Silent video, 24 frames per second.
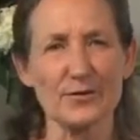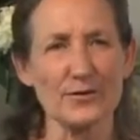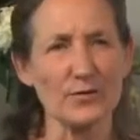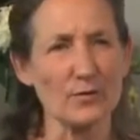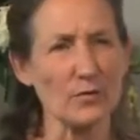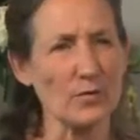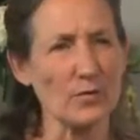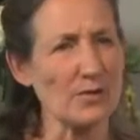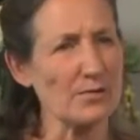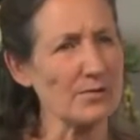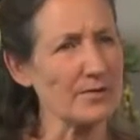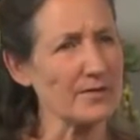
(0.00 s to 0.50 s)
at that
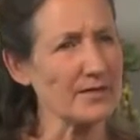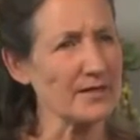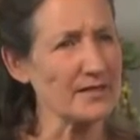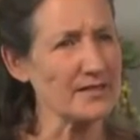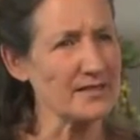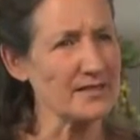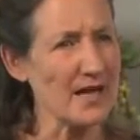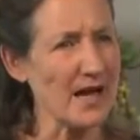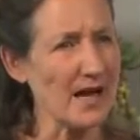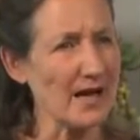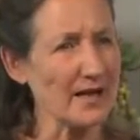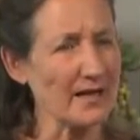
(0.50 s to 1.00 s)
we're in the
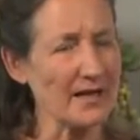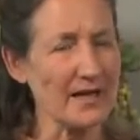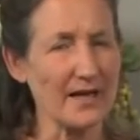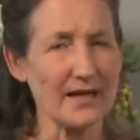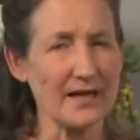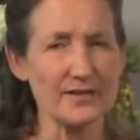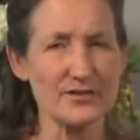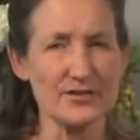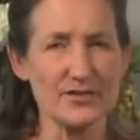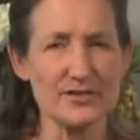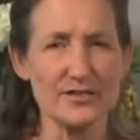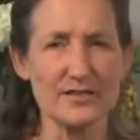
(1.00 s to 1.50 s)
dark
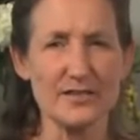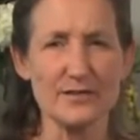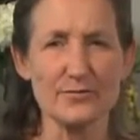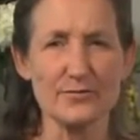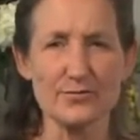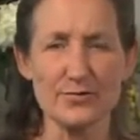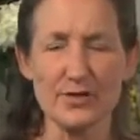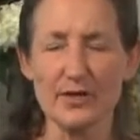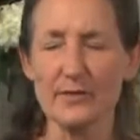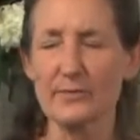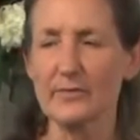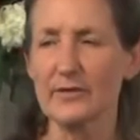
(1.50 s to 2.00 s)
ages in
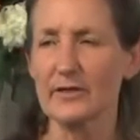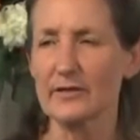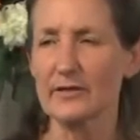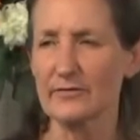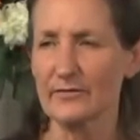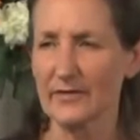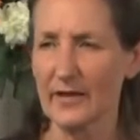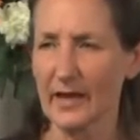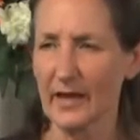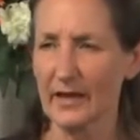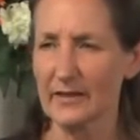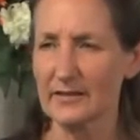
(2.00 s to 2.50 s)
treatment of
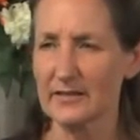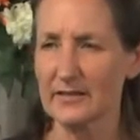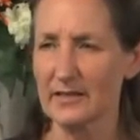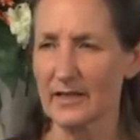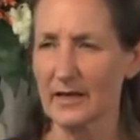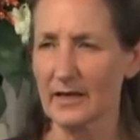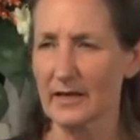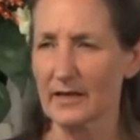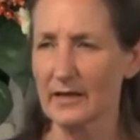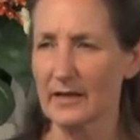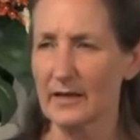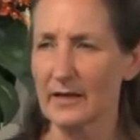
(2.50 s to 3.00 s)

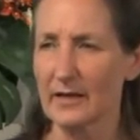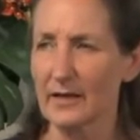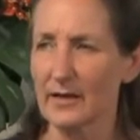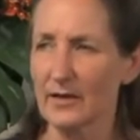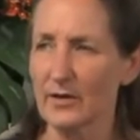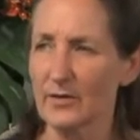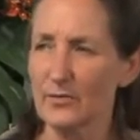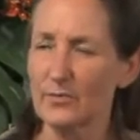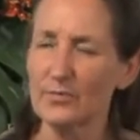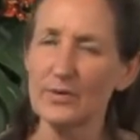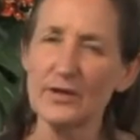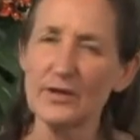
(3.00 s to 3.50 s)
cancer,
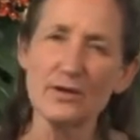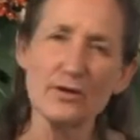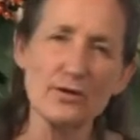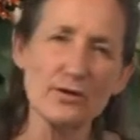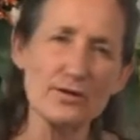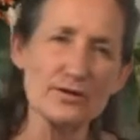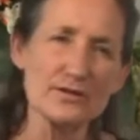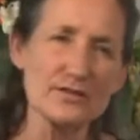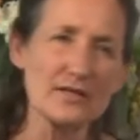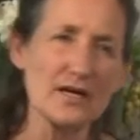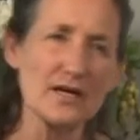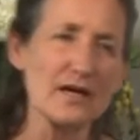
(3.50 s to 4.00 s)

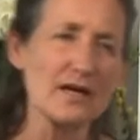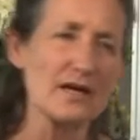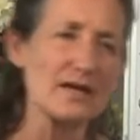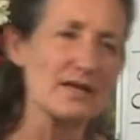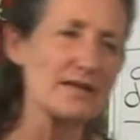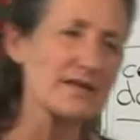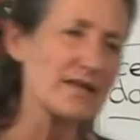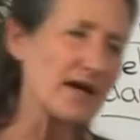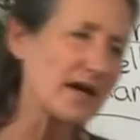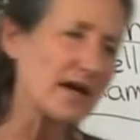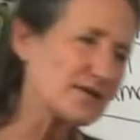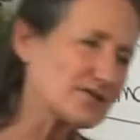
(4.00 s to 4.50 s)
because
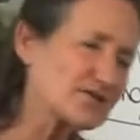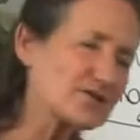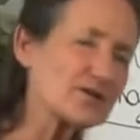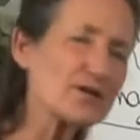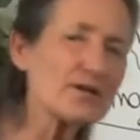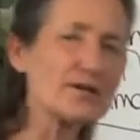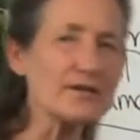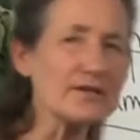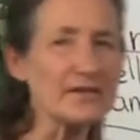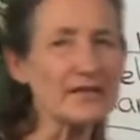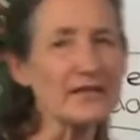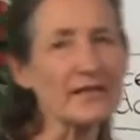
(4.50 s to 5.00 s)
they
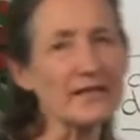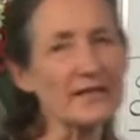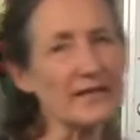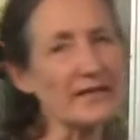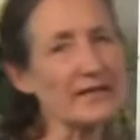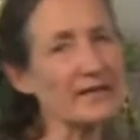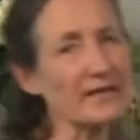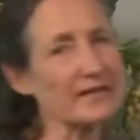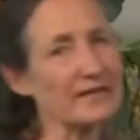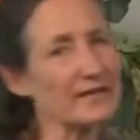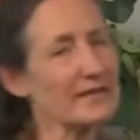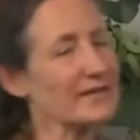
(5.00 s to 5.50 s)
certainly
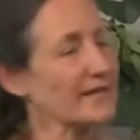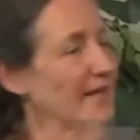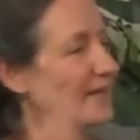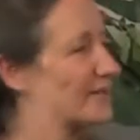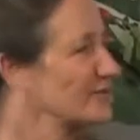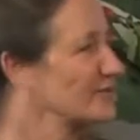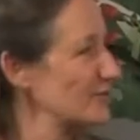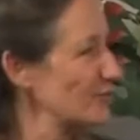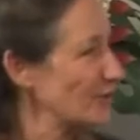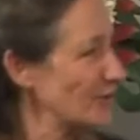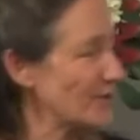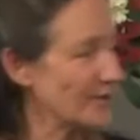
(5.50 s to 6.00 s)
kill
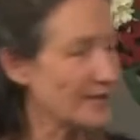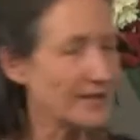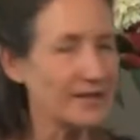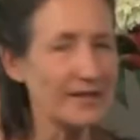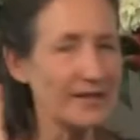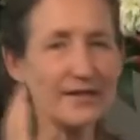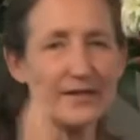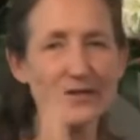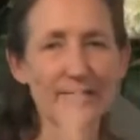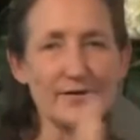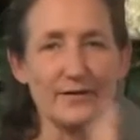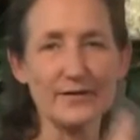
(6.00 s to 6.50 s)

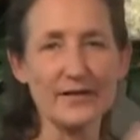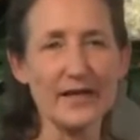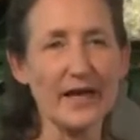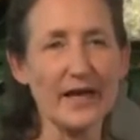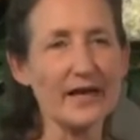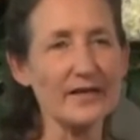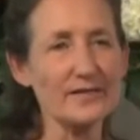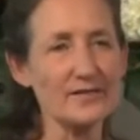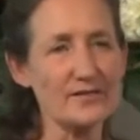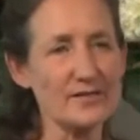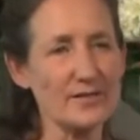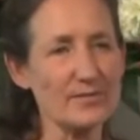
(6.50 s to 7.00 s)

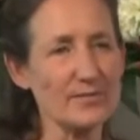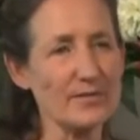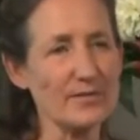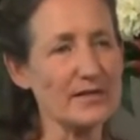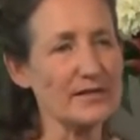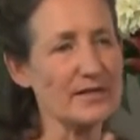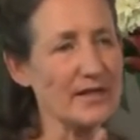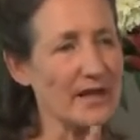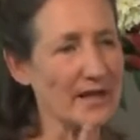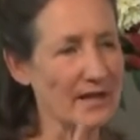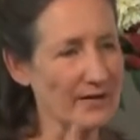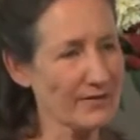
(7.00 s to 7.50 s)
cancer,
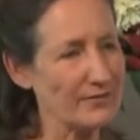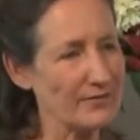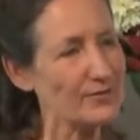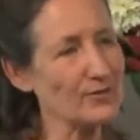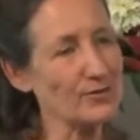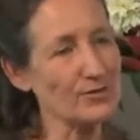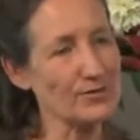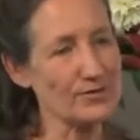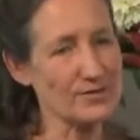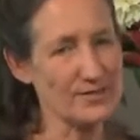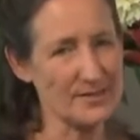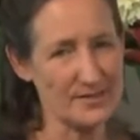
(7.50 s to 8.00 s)
but they of
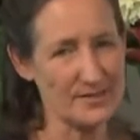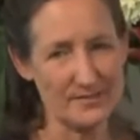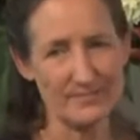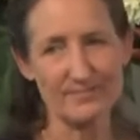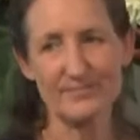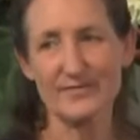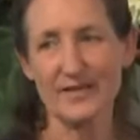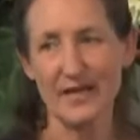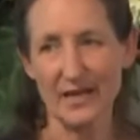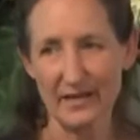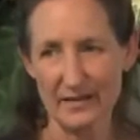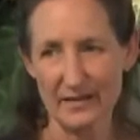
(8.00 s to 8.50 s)
course
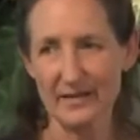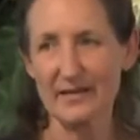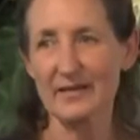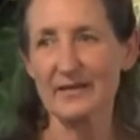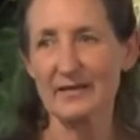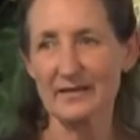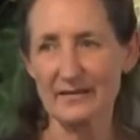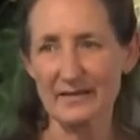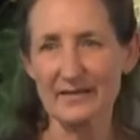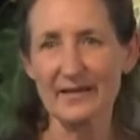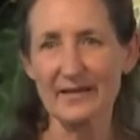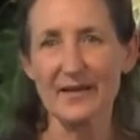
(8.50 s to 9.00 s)
can
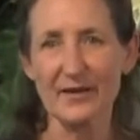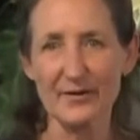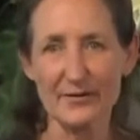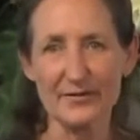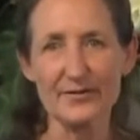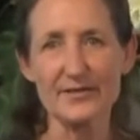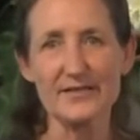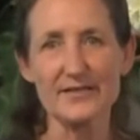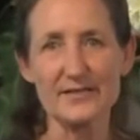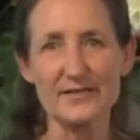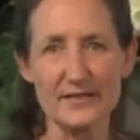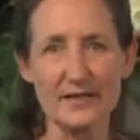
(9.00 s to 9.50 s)
kill
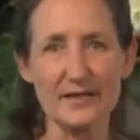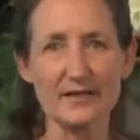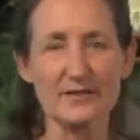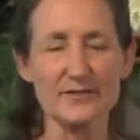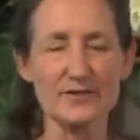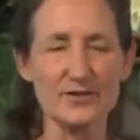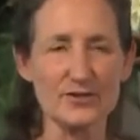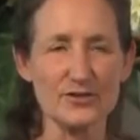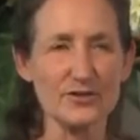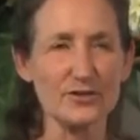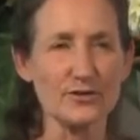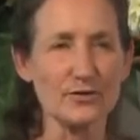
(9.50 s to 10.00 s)
healthy
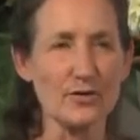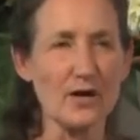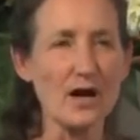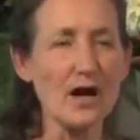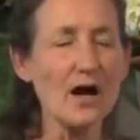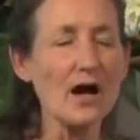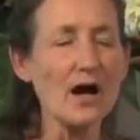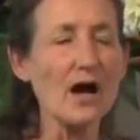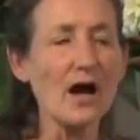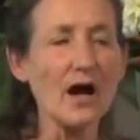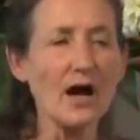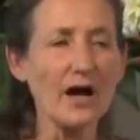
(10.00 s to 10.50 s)
cells too.
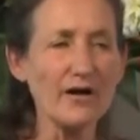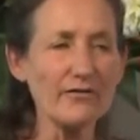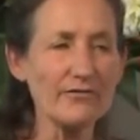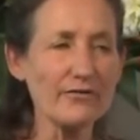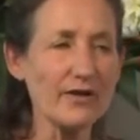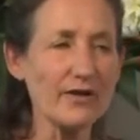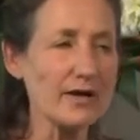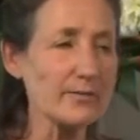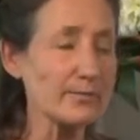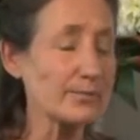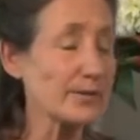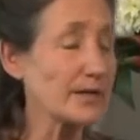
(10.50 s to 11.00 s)
I
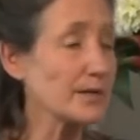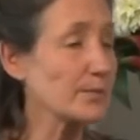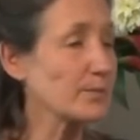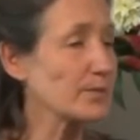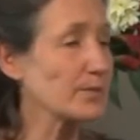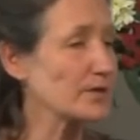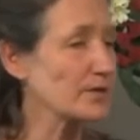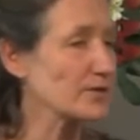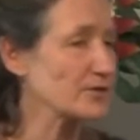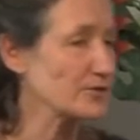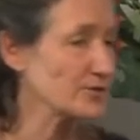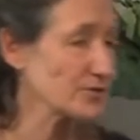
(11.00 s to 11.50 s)
find
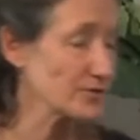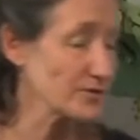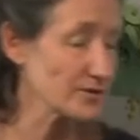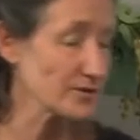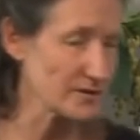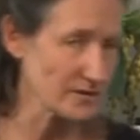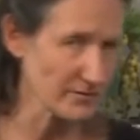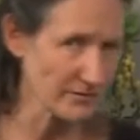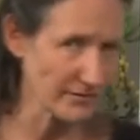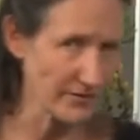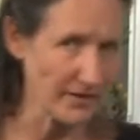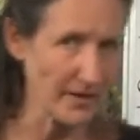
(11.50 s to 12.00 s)
people that do
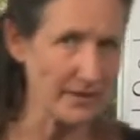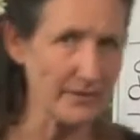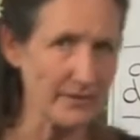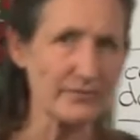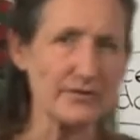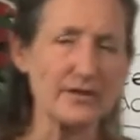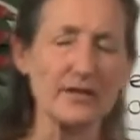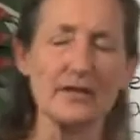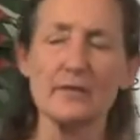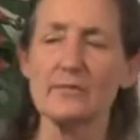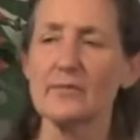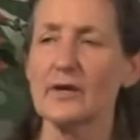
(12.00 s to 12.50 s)
survive
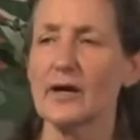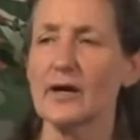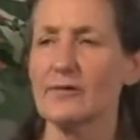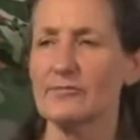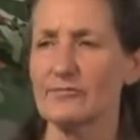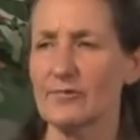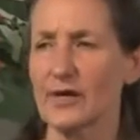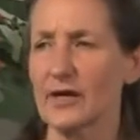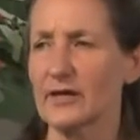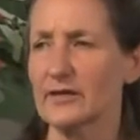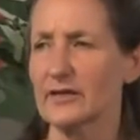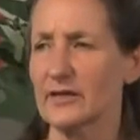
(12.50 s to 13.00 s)
chemo and
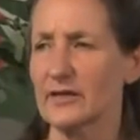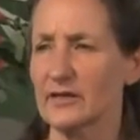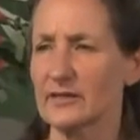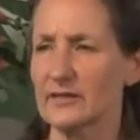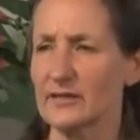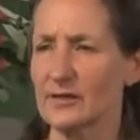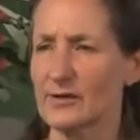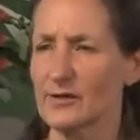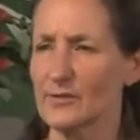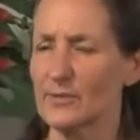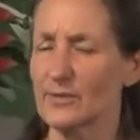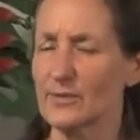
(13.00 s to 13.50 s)

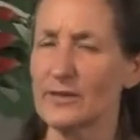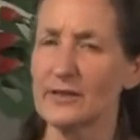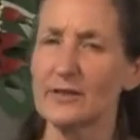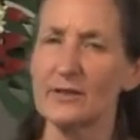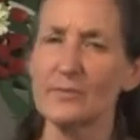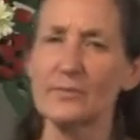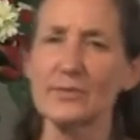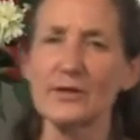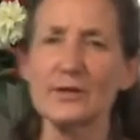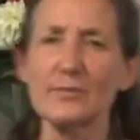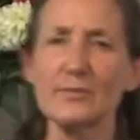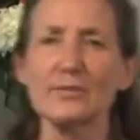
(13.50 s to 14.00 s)
radiotherapy are the
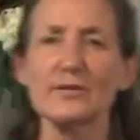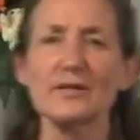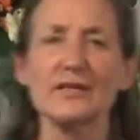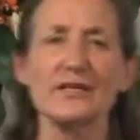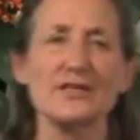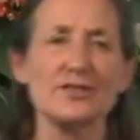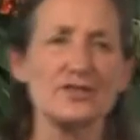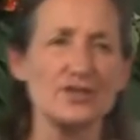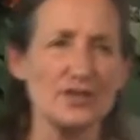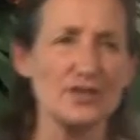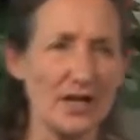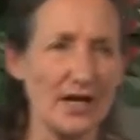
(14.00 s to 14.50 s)
people
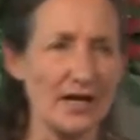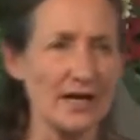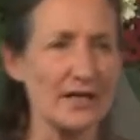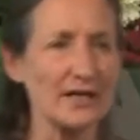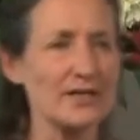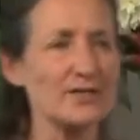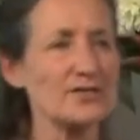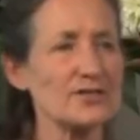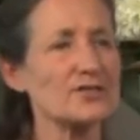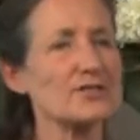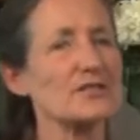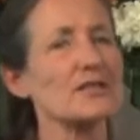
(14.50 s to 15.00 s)
that
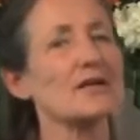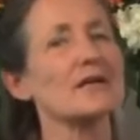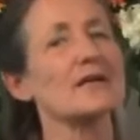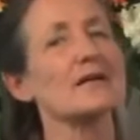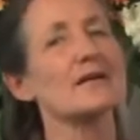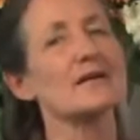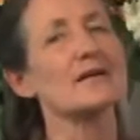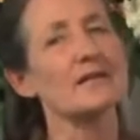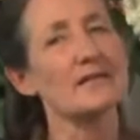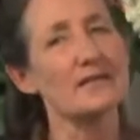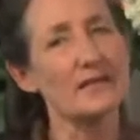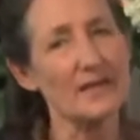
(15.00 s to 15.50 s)
change
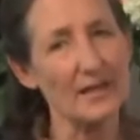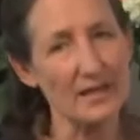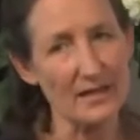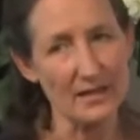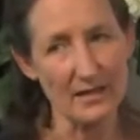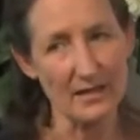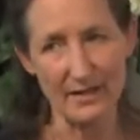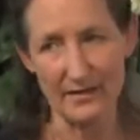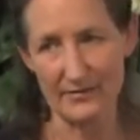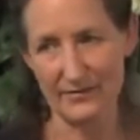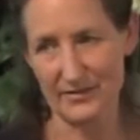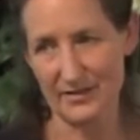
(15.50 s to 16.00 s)
their
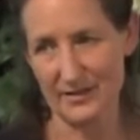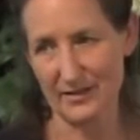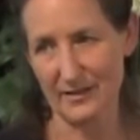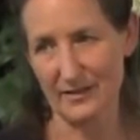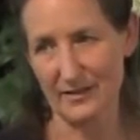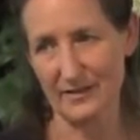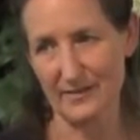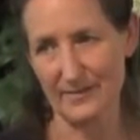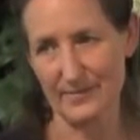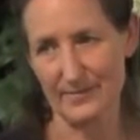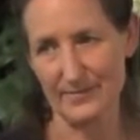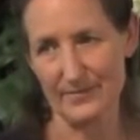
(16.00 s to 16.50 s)

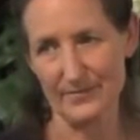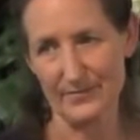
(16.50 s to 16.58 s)
lifestyle.